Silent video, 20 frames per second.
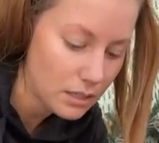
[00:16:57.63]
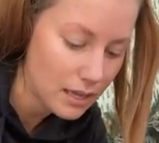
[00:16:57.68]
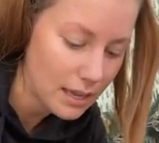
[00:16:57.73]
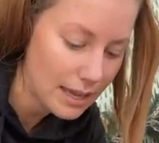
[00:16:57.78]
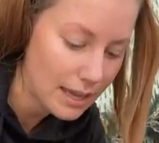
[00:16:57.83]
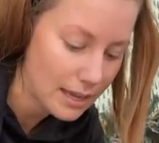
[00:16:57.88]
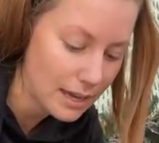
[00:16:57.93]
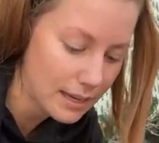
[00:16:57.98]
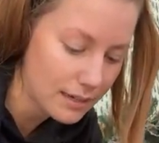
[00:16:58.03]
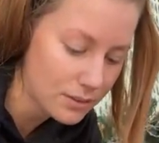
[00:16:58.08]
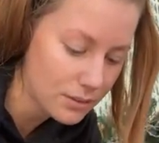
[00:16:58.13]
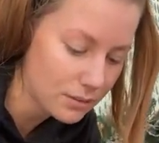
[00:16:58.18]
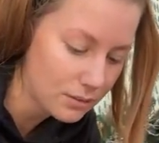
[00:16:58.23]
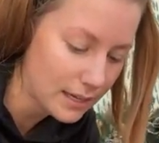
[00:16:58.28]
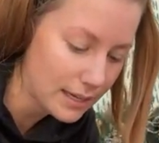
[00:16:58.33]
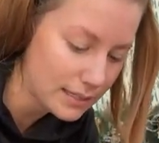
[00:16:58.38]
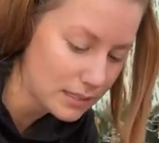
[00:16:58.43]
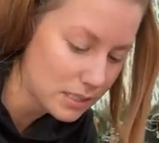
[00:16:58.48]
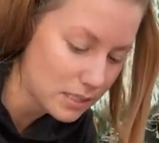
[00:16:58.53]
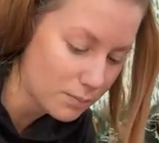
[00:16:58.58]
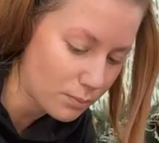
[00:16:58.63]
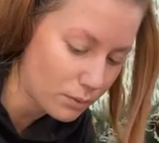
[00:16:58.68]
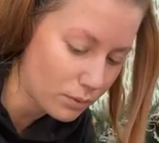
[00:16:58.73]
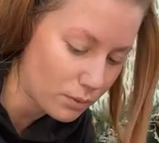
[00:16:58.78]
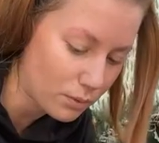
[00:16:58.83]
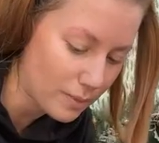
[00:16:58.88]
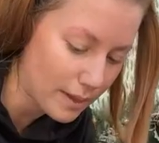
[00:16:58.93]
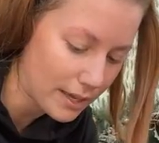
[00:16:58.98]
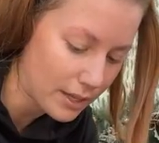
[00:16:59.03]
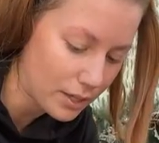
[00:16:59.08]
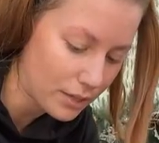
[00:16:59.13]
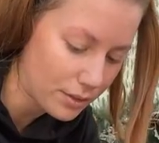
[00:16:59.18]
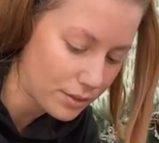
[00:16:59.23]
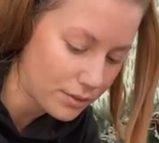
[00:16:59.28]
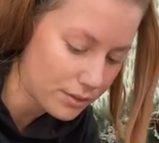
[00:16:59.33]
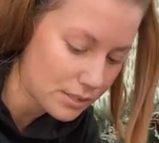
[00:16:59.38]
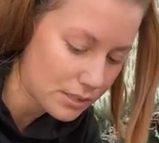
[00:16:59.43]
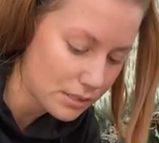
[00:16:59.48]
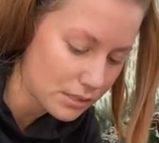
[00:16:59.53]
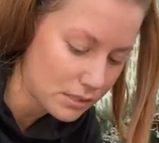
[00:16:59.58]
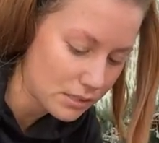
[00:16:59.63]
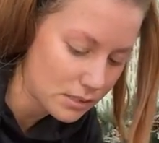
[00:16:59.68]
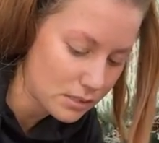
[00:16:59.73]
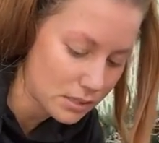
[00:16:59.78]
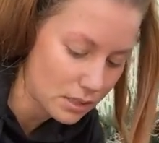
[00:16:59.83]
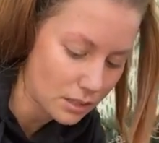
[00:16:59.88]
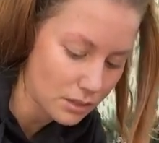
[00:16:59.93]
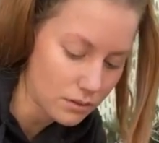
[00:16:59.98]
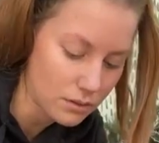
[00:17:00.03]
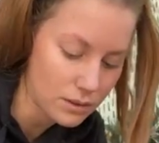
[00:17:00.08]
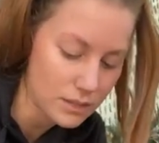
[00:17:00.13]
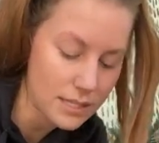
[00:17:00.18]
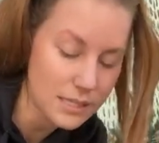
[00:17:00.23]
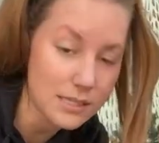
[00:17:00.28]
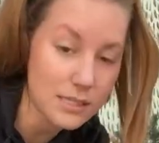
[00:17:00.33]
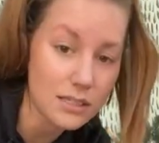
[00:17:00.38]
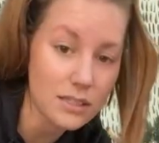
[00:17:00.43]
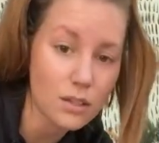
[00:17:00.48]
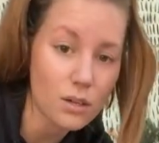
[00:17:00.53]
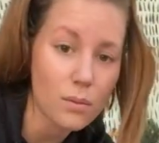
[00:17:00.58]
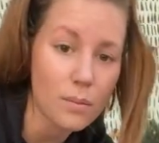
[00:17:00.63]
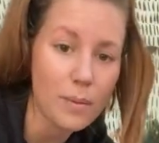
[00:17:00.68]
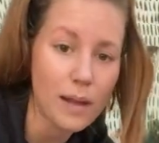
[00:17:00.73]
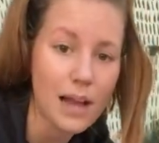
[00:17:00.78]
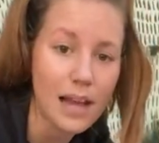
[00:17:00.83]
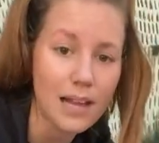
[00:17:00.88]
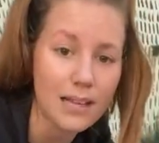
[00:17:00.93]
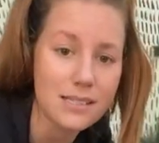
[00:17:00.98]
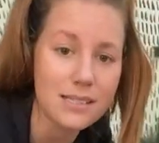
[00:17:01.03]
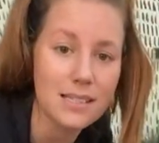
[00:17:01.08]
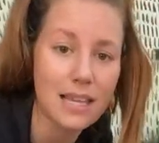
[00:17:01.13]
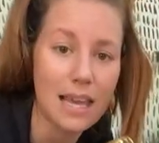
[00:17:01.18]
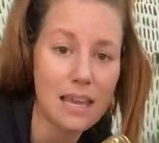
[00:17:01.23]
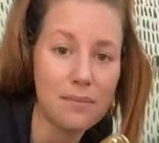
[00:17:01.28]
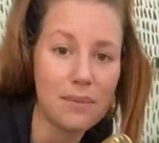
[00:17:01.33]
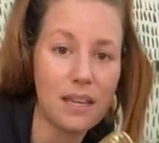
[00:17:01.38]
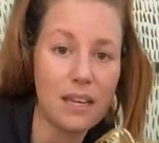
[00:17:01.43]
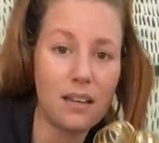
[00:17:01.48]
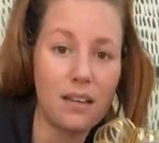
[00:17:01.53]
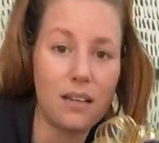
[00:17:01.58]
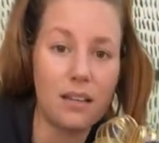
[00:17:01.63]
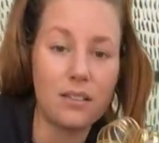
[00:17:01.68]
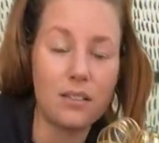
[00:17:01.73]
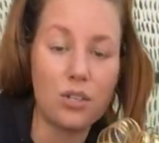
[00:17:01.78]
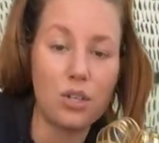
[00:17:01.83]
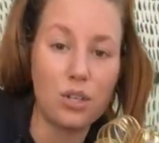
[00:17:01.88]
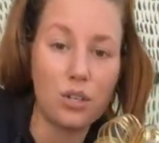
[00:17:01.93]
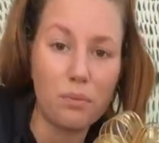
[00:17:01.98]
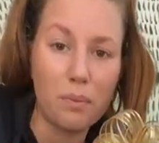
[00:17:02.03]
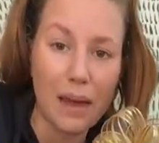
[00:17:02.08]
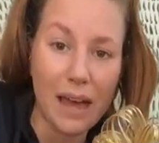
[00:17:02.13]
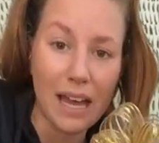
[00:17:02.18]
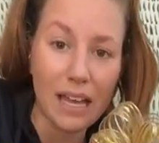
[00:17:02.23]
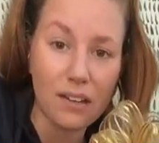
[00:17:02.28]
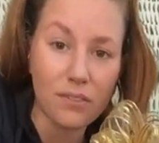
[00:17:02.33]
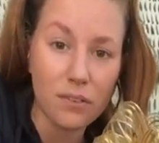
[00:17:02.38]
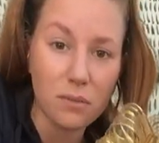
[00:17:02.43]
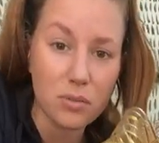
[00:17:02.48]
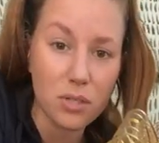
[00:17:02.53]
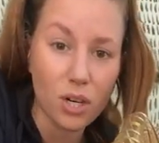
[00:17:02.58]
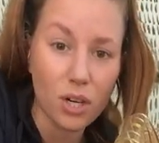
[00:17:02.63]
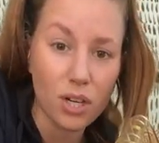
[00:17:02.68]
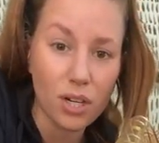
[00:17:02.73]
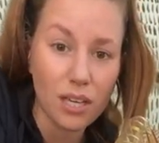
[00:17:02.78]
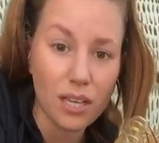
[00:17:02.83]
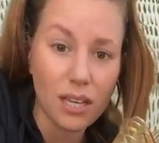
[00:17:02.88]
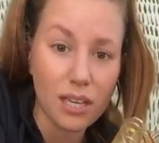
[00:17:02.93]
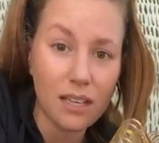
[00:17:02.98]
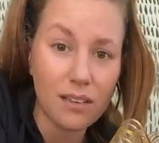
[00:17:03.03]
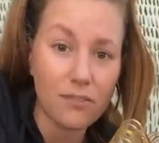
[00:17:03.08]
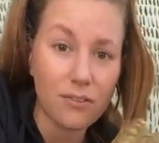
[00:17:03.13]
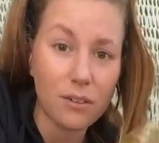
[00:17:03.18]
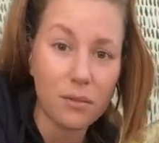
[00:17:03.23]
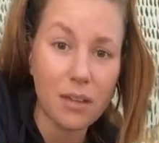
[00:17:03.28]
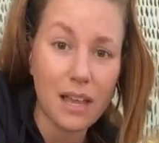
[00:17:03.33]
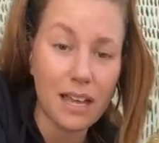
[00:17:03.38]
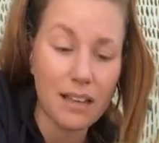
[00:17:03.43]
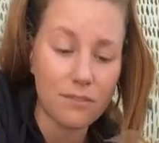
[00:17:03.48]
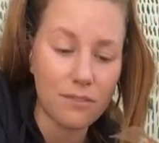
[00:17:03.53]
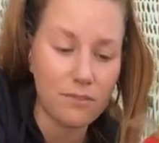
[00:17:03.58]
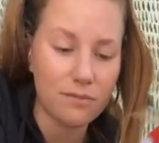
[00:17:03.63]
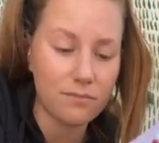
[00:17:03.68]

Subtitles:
And I do like to spoil my host. So this little box came in a 2-pack from Target for like